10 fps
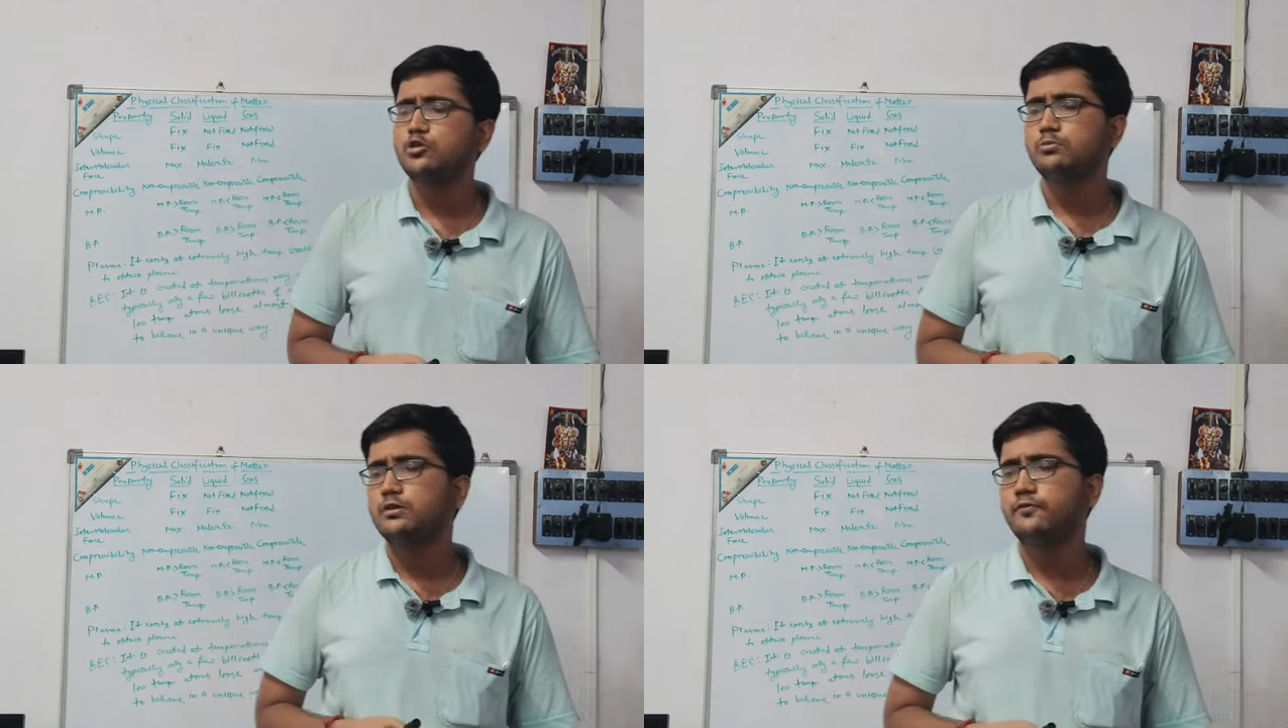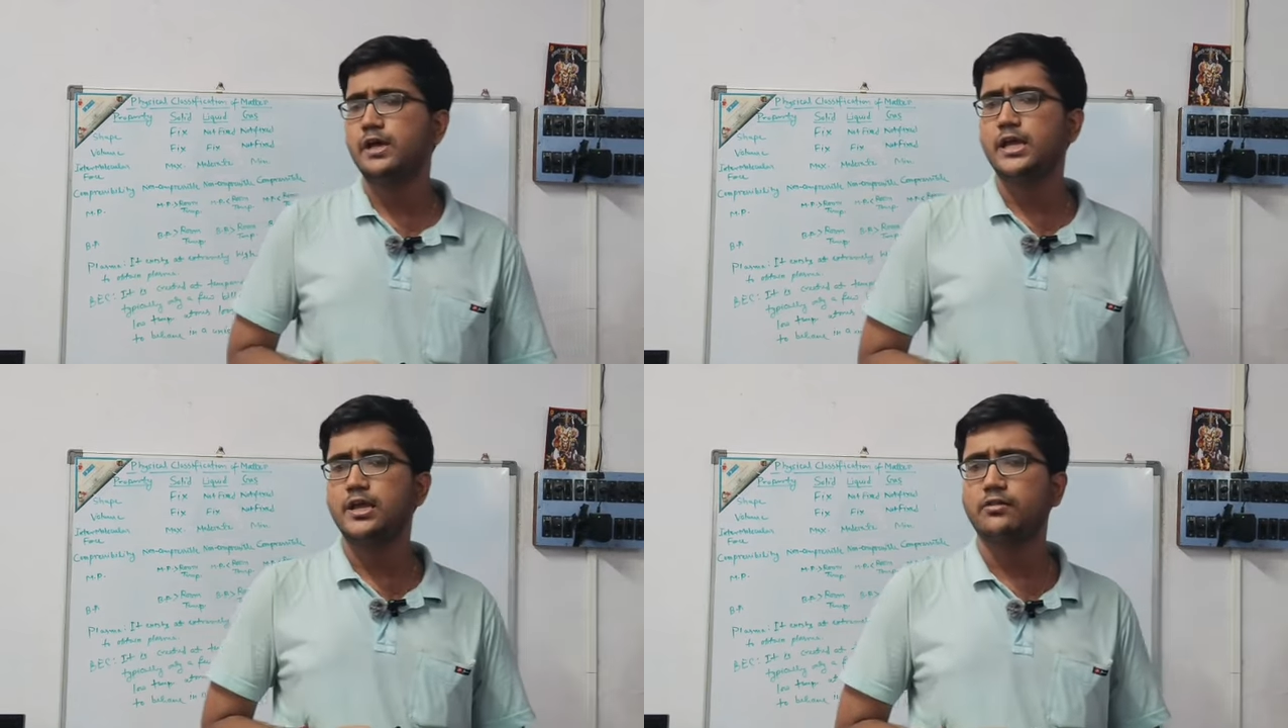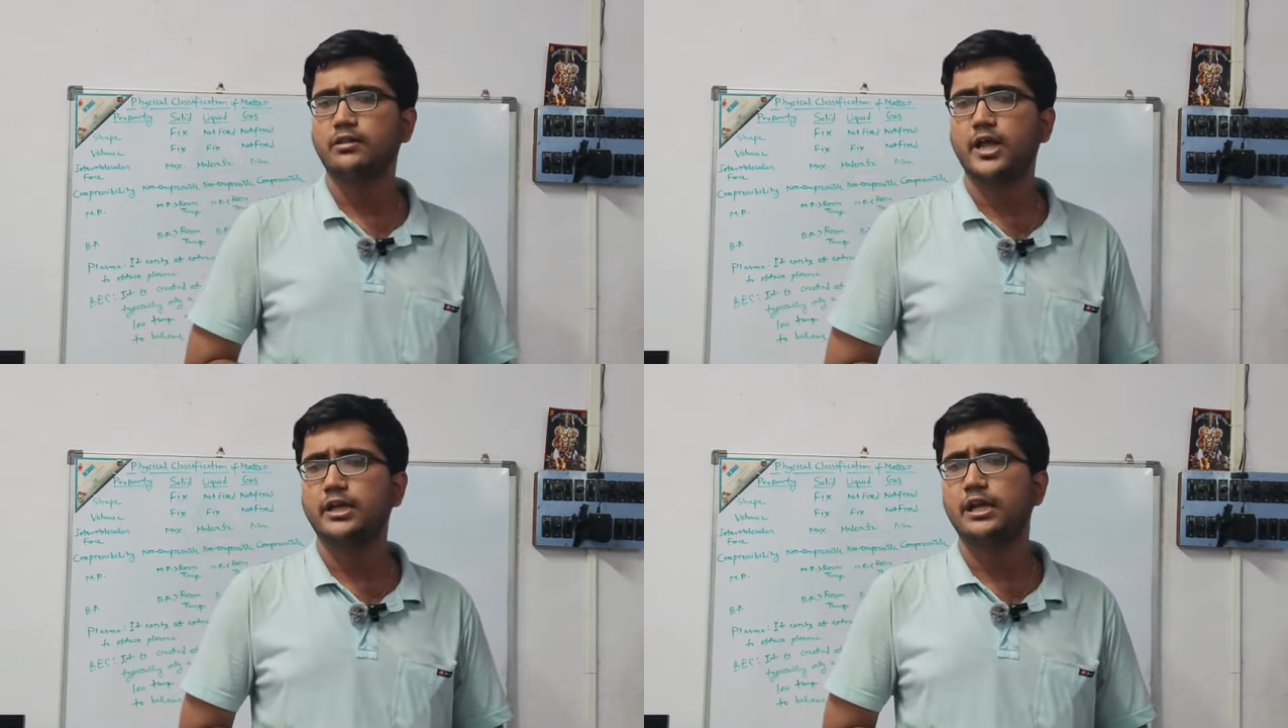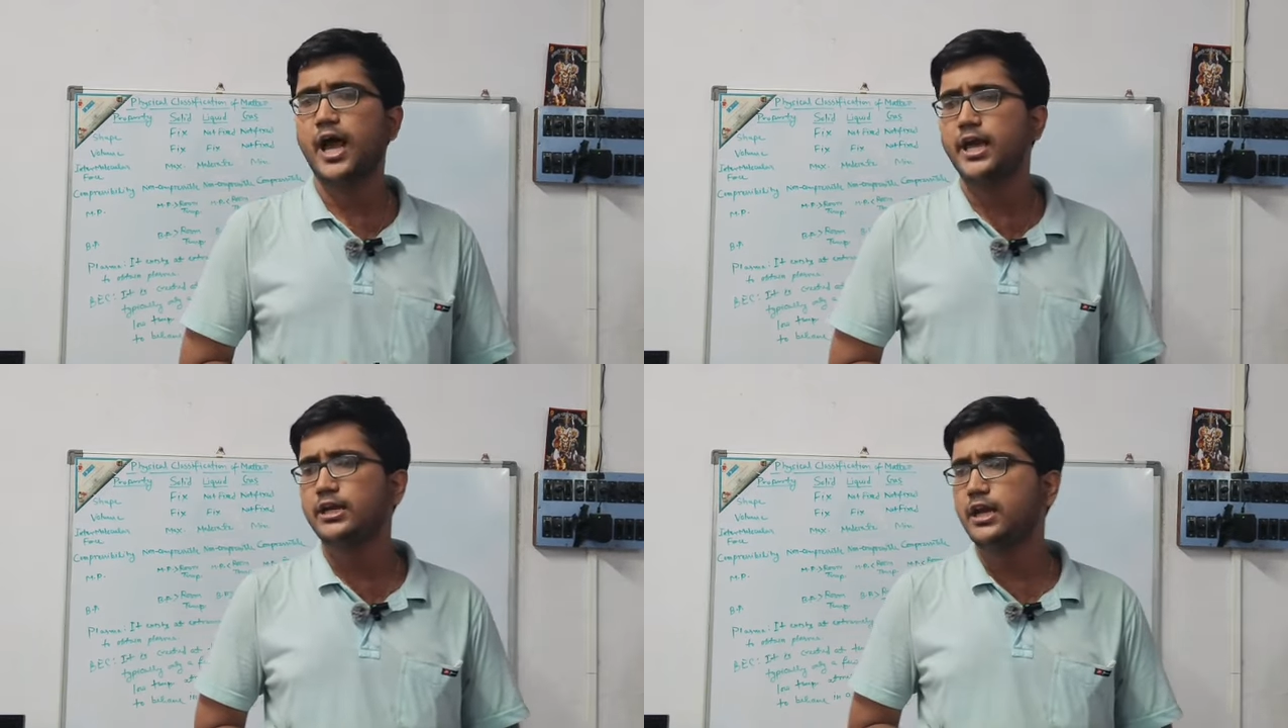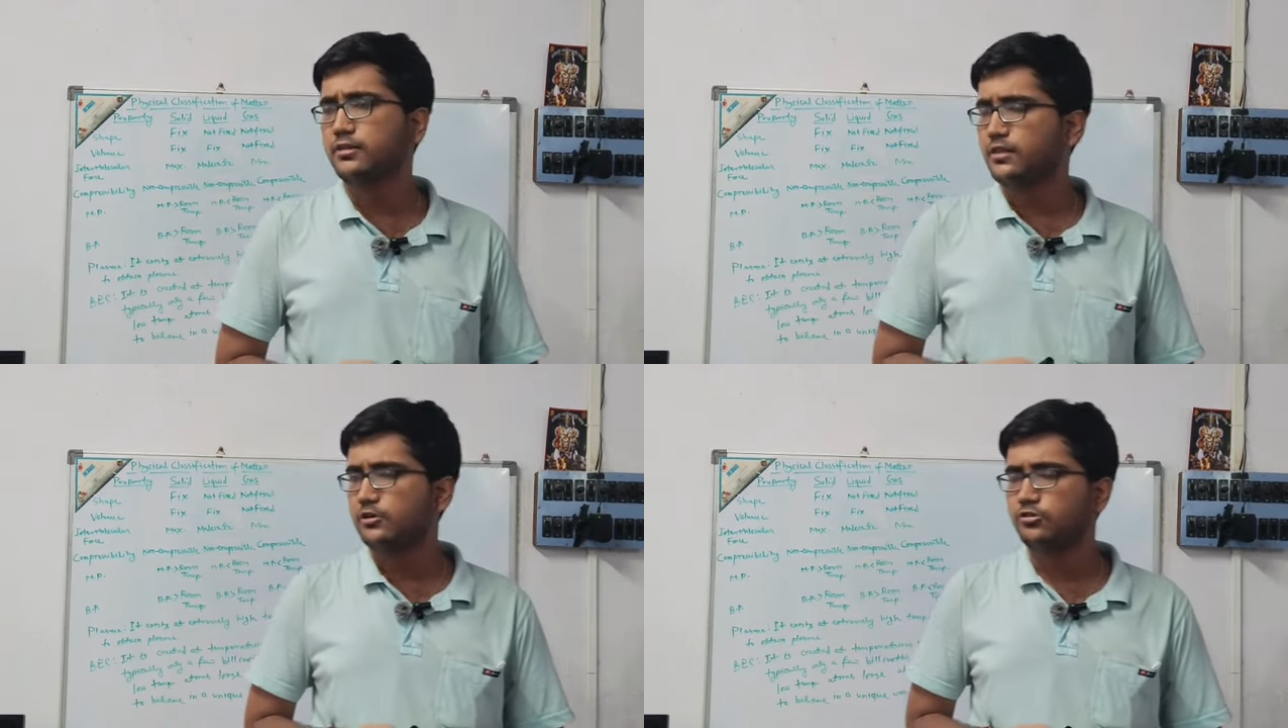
like human feelings, like light,